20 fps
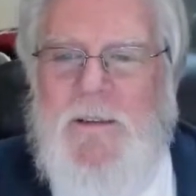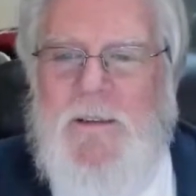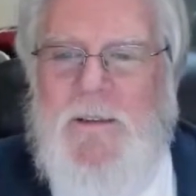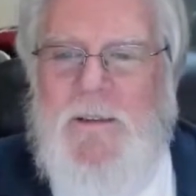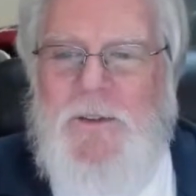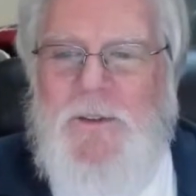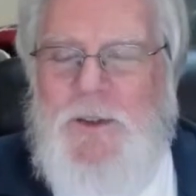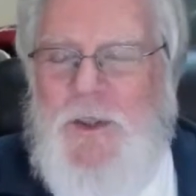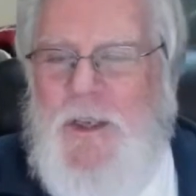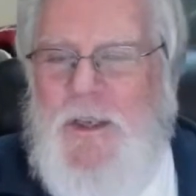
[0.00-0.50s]

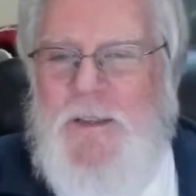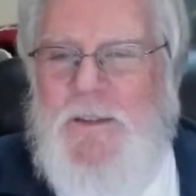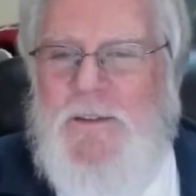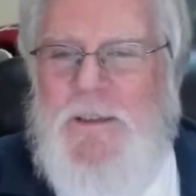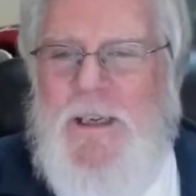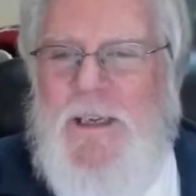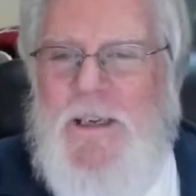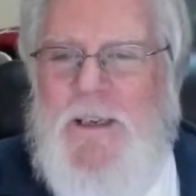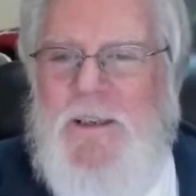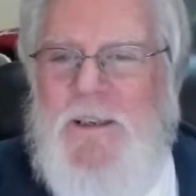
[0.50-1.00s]
She didn't
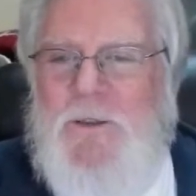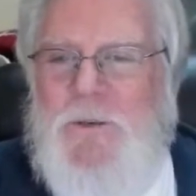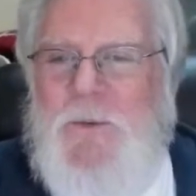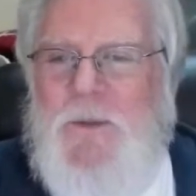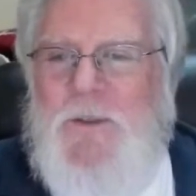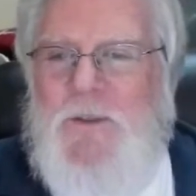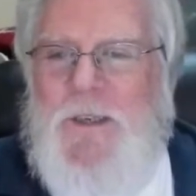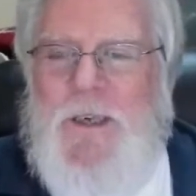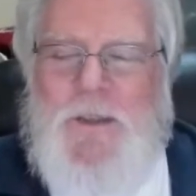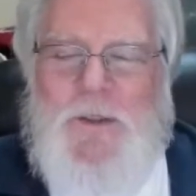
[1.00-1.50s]
take it as a
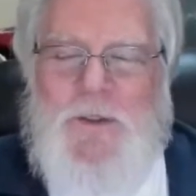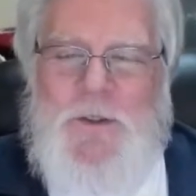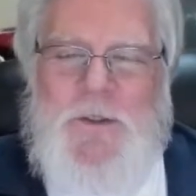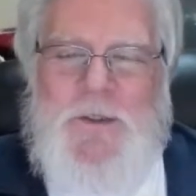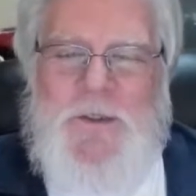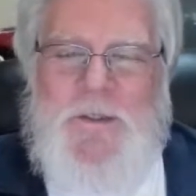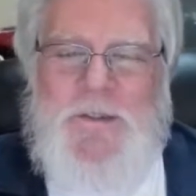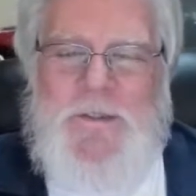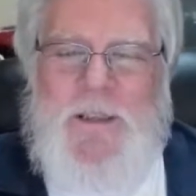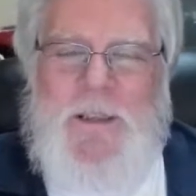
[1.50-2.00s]
rejection
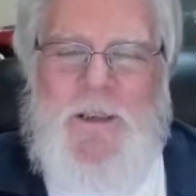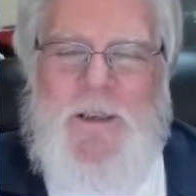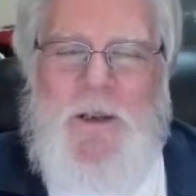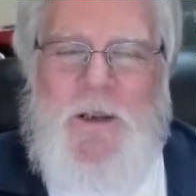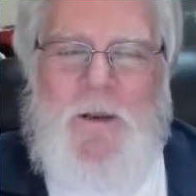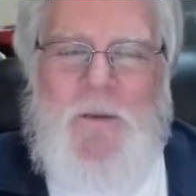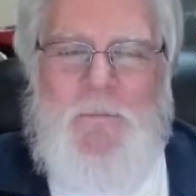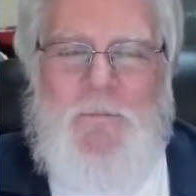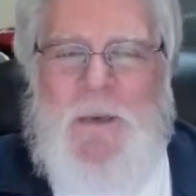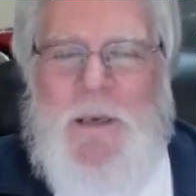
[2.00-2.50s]
and get
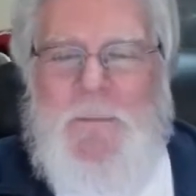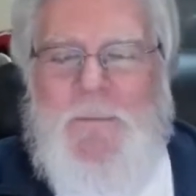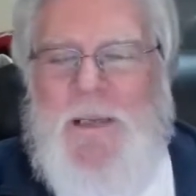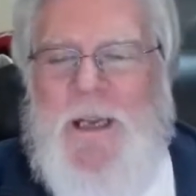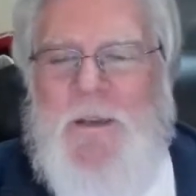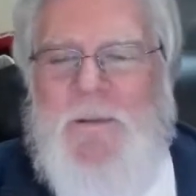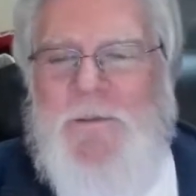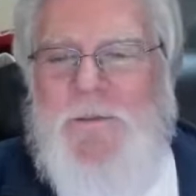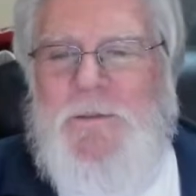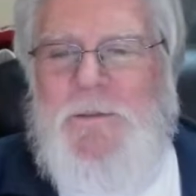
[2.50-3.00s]
all bummed
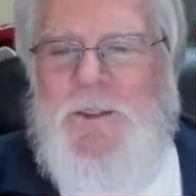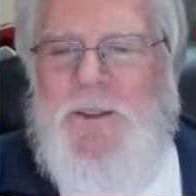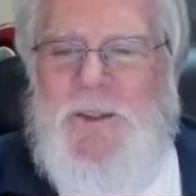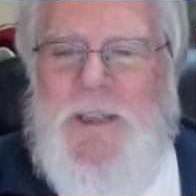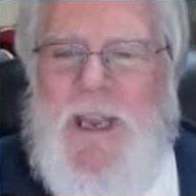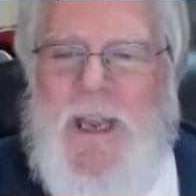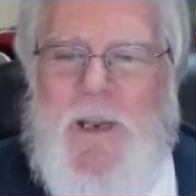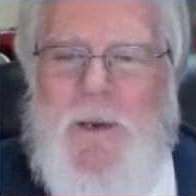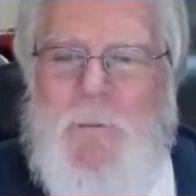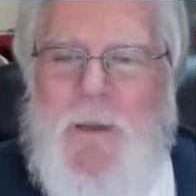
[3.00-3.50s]
out and
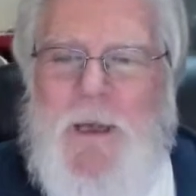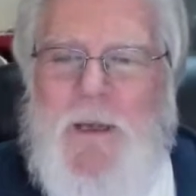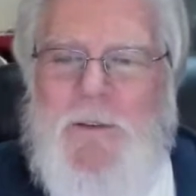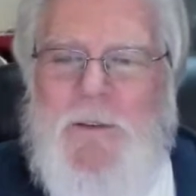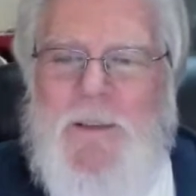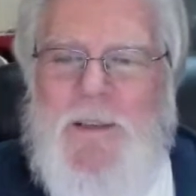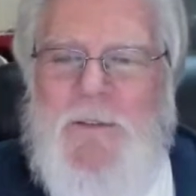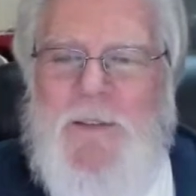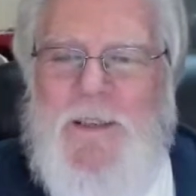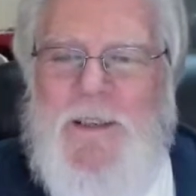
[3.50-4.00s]
sad about it
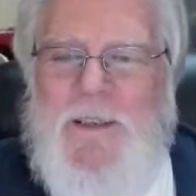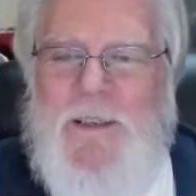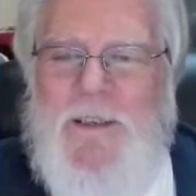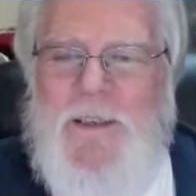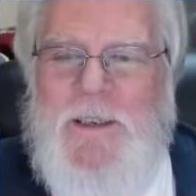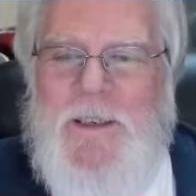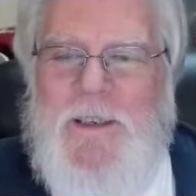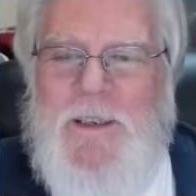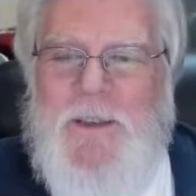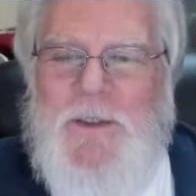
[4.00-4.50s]
and everything.
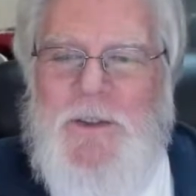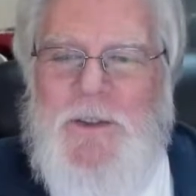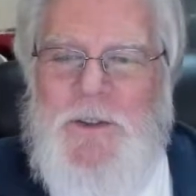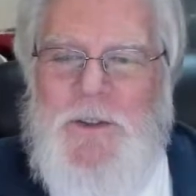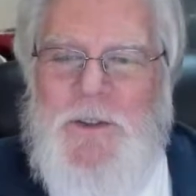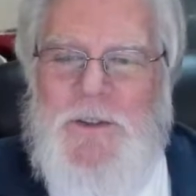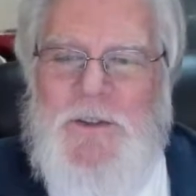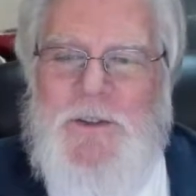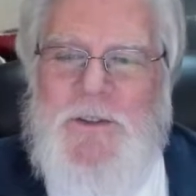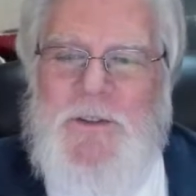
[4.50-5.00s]
She
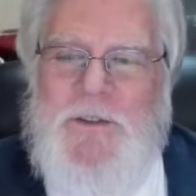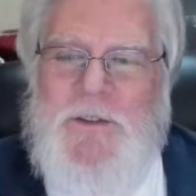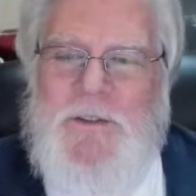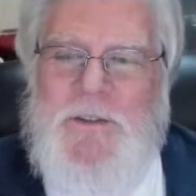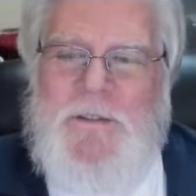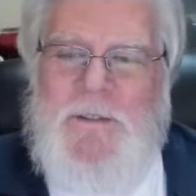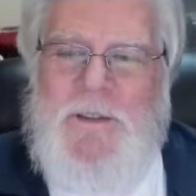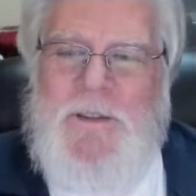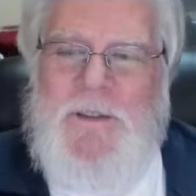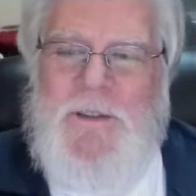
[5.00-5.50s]
just
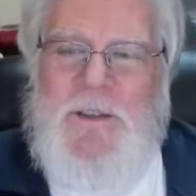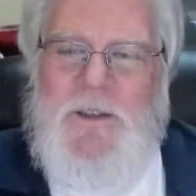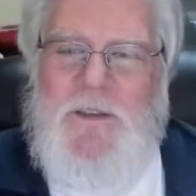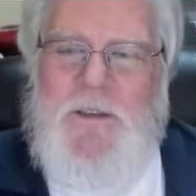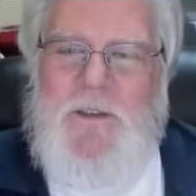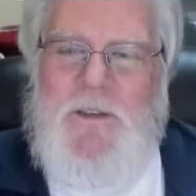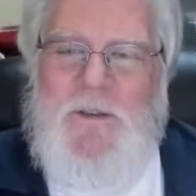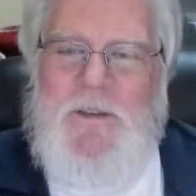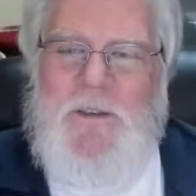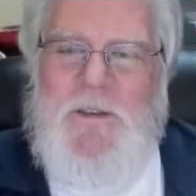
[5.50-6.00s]

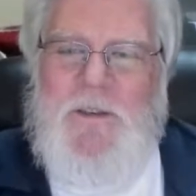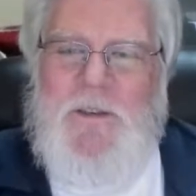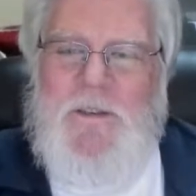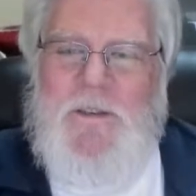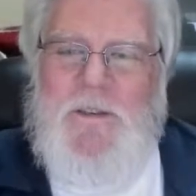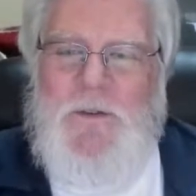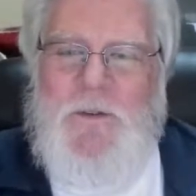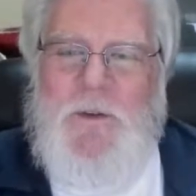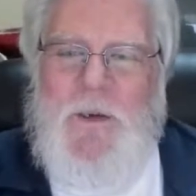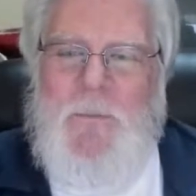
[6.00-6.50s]
continued to
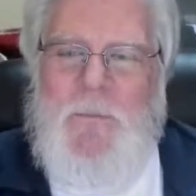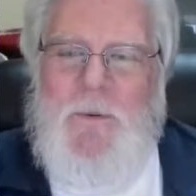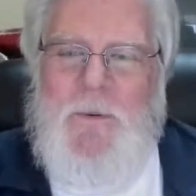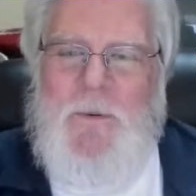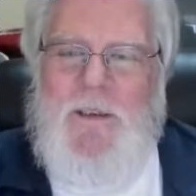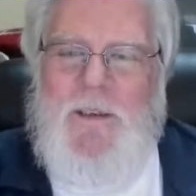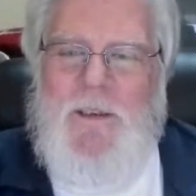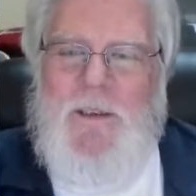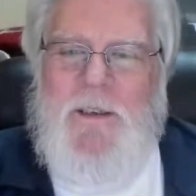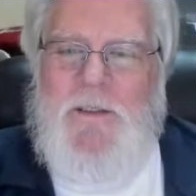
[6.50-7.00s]
drip,
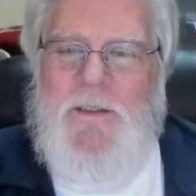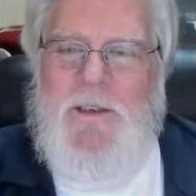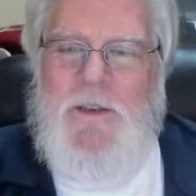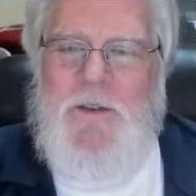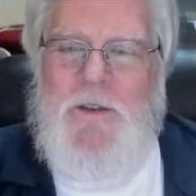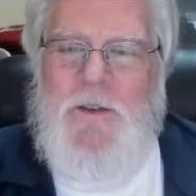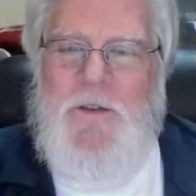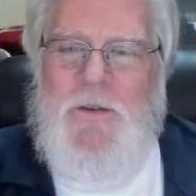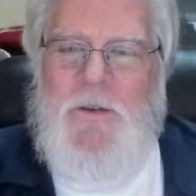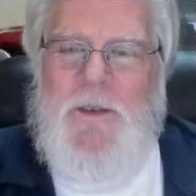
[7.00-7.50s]

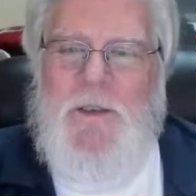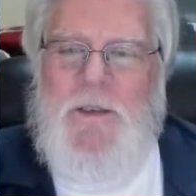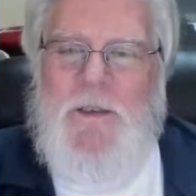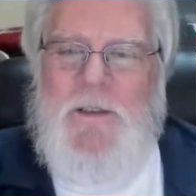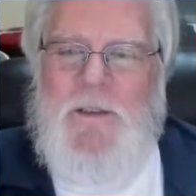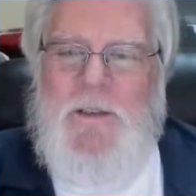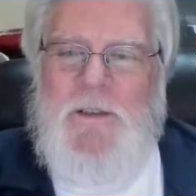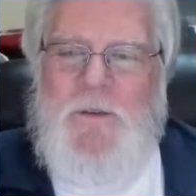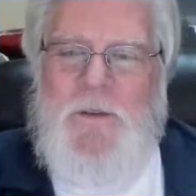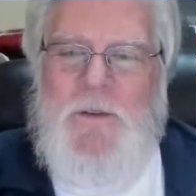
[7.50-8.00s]
continued
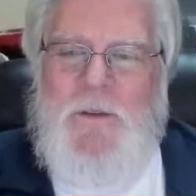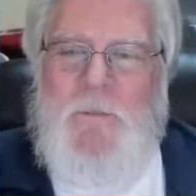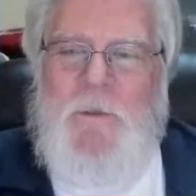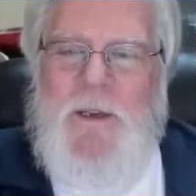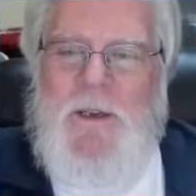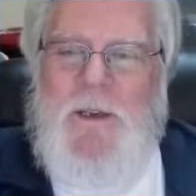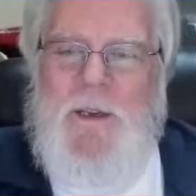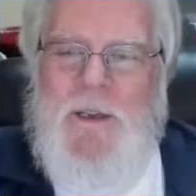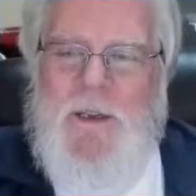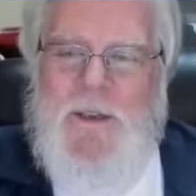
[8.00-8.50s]
to drip,
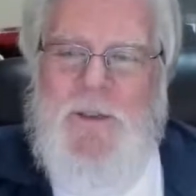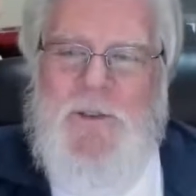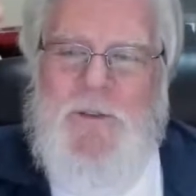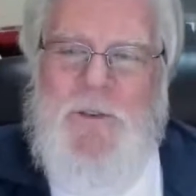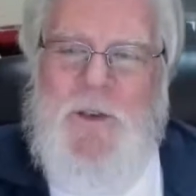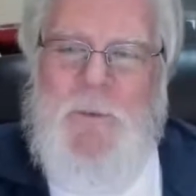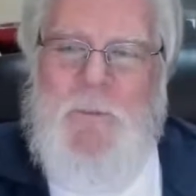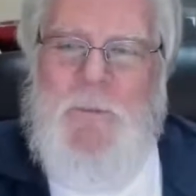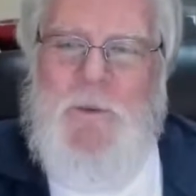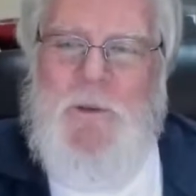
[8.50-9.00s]

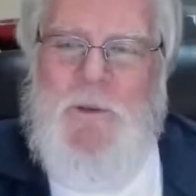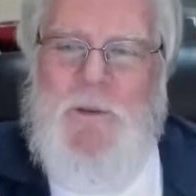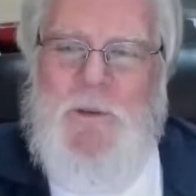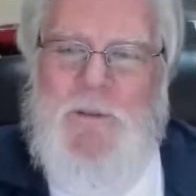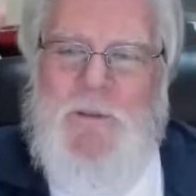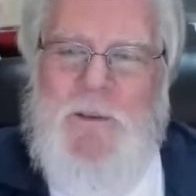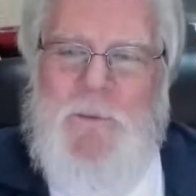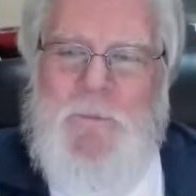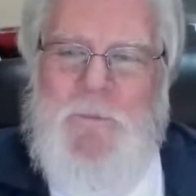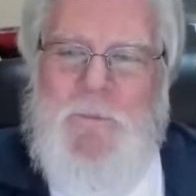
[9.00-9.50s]
drip,
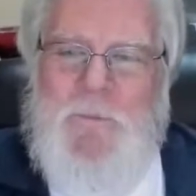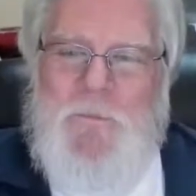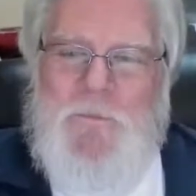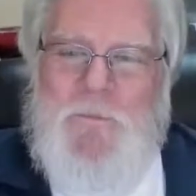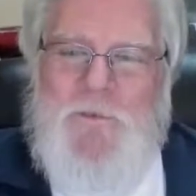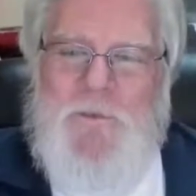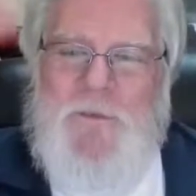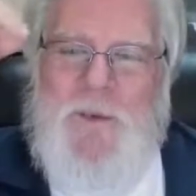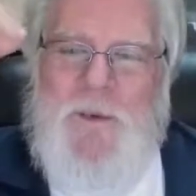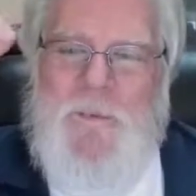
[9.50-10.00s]
drip,
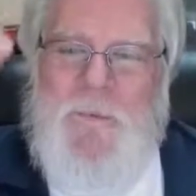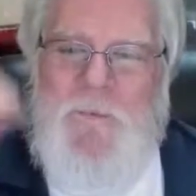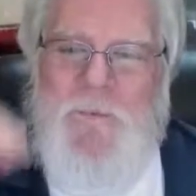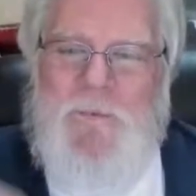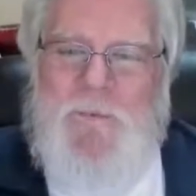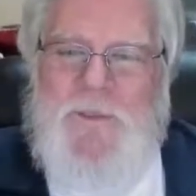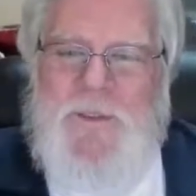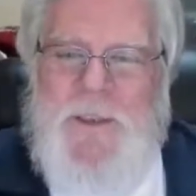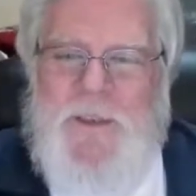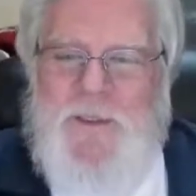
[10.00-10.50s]
drip.
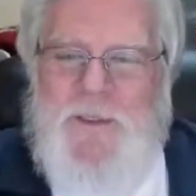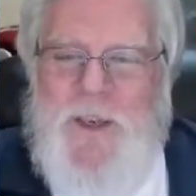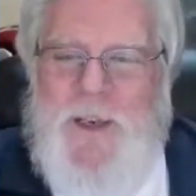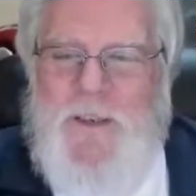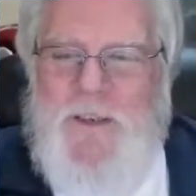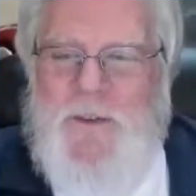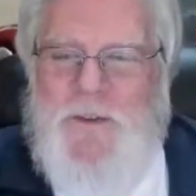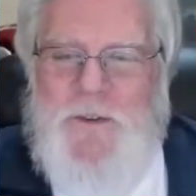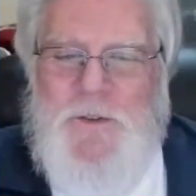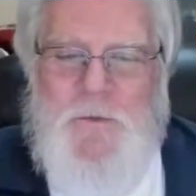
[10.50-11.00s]
It's like
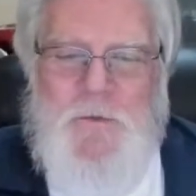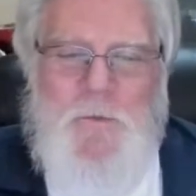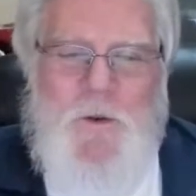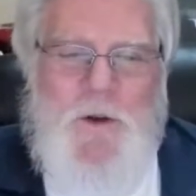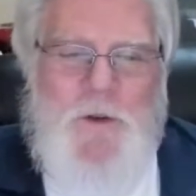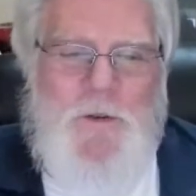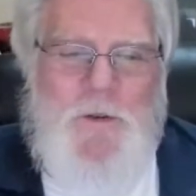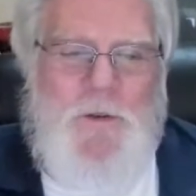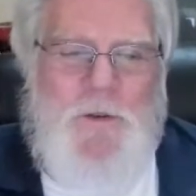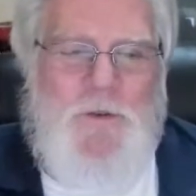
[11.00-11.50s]
Chinese
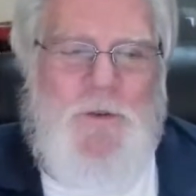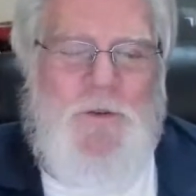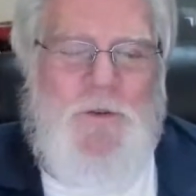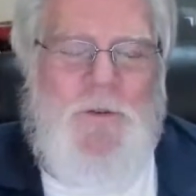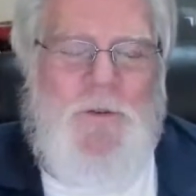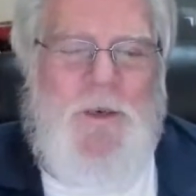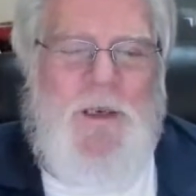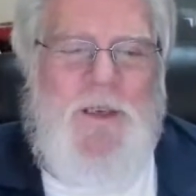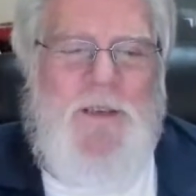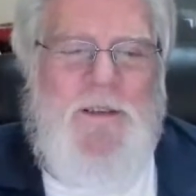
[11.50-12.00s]
water torture,
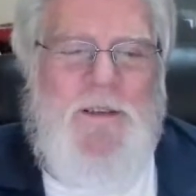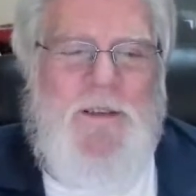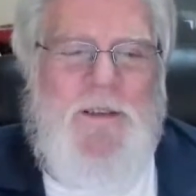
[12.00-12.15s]
right?